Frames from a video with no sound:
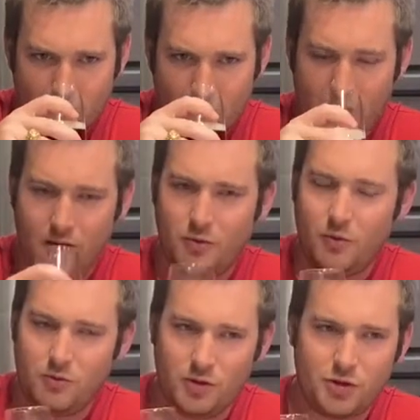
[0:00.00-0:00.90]
Now
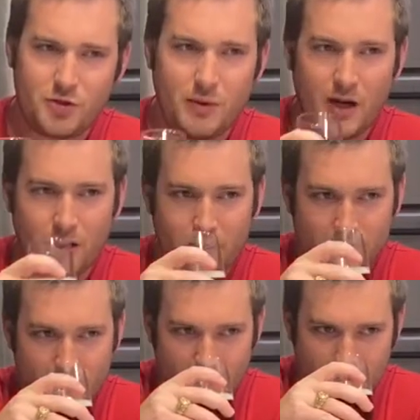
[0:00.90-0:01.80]
you smell it,
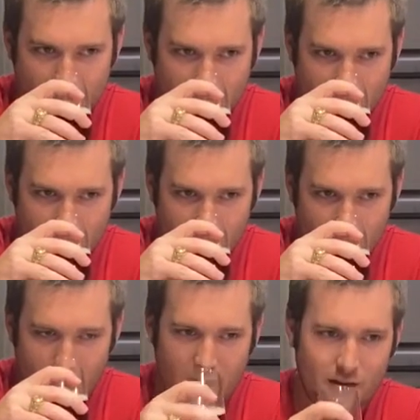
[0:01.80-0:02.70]

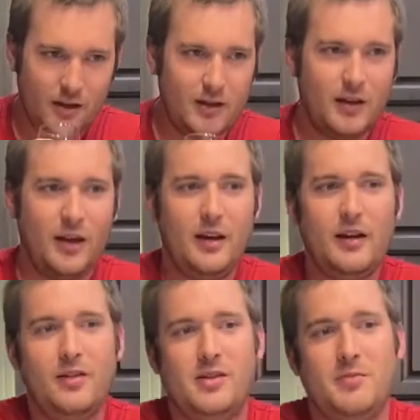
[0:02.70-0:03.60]
and it
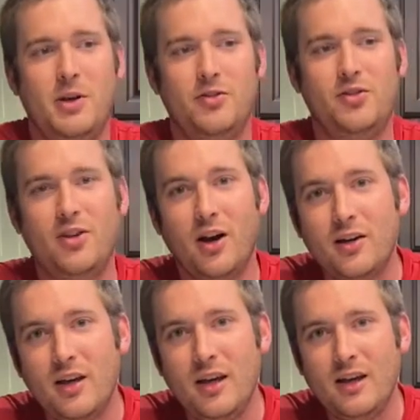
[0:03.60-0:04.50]
doesn't smell
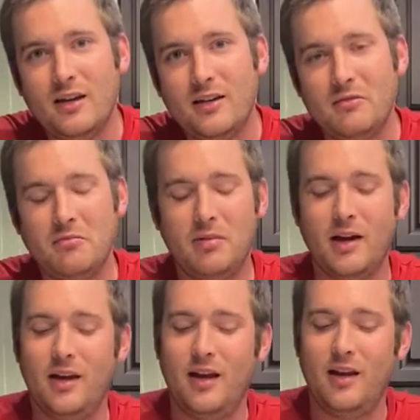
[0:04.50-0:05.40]
skunky,
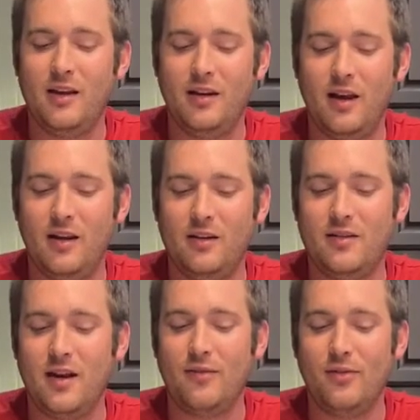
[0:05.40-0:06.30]
but it's
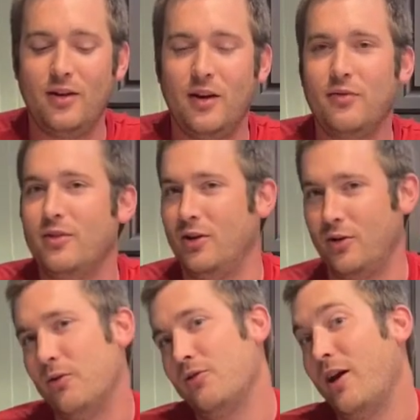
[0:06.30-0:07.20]
definitely different than a
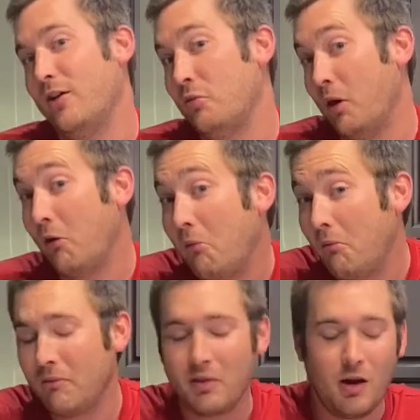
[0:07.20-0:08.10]
Coors Light smell
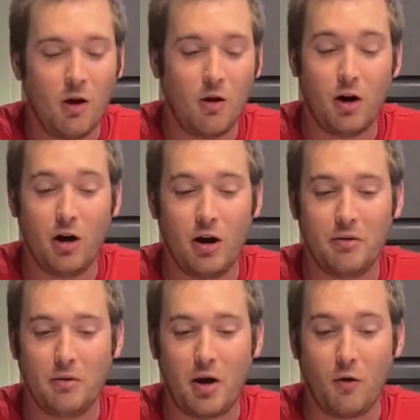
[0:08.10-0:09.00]
or
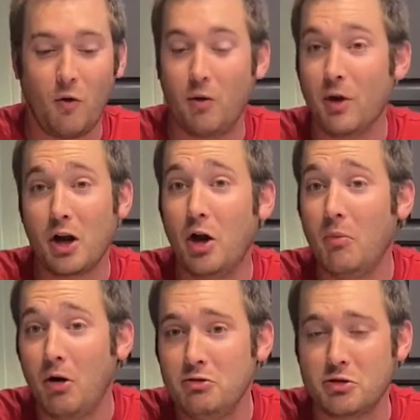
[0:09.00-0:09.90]
a Michelob
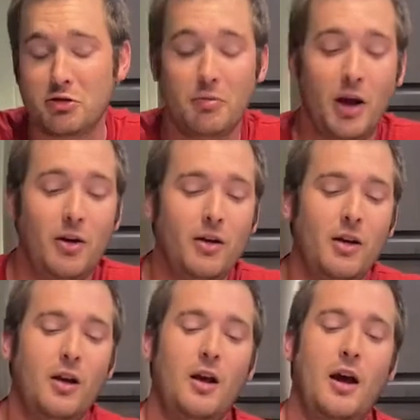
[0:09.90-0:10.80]
Ultra smell.
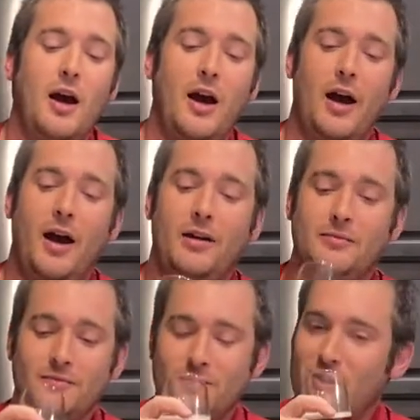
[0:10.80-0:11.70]

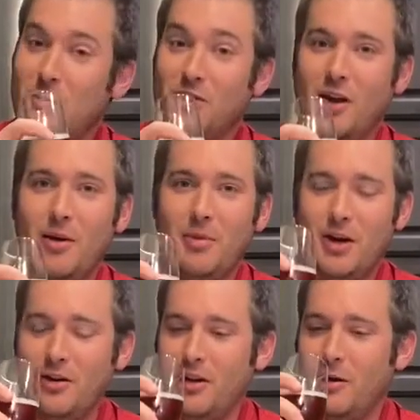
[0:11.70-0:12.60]
Smells a lot
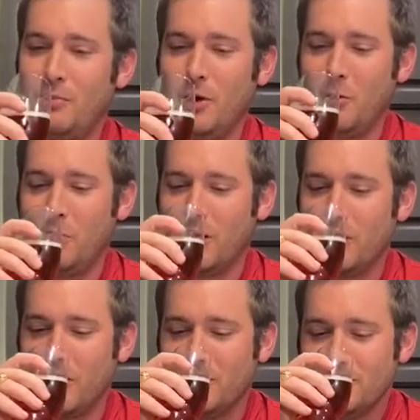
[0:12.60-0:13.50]
better than a pickle beer, though.